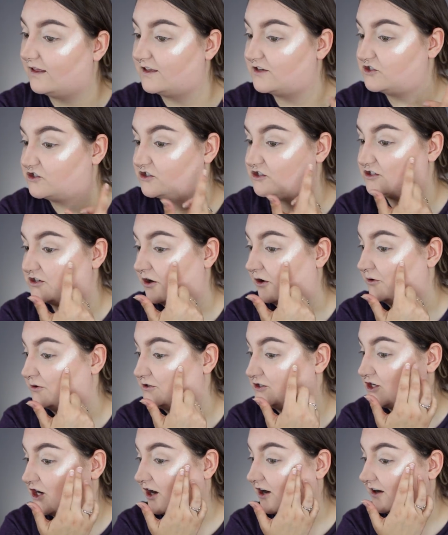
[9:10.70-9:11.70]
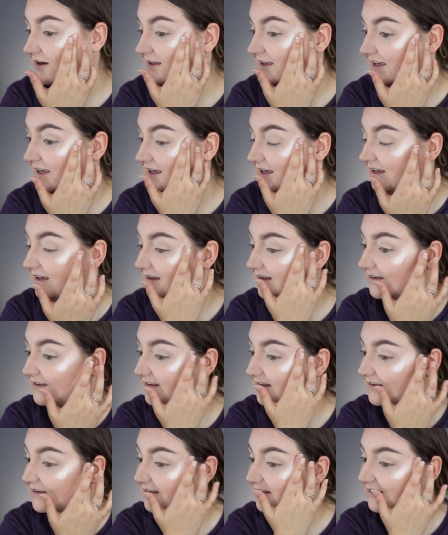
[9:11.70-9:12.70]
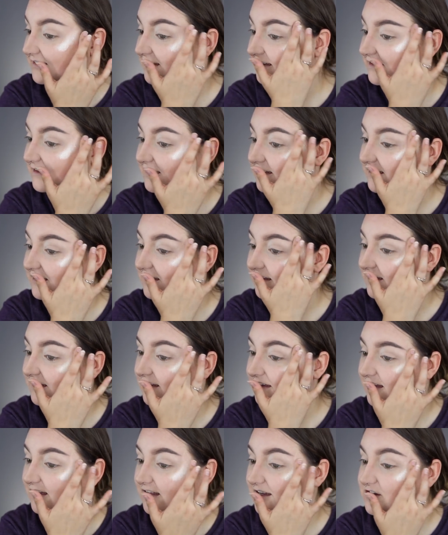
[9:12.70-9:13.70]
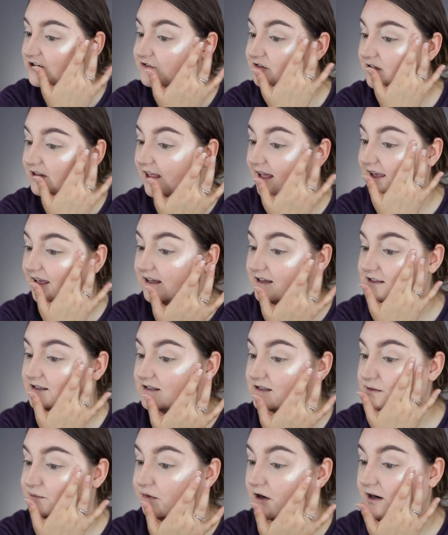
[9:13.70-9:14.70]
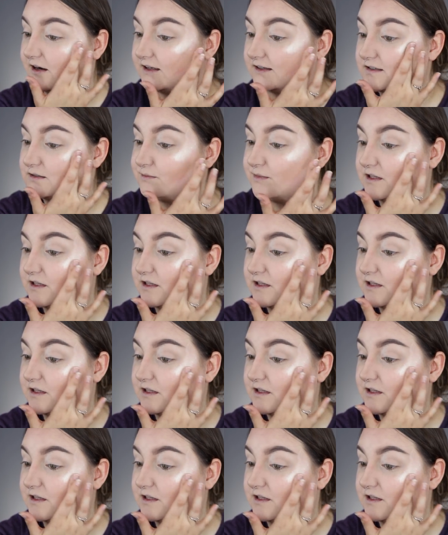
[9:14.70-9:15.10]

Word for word: It's so chunky. I usually like Essence products,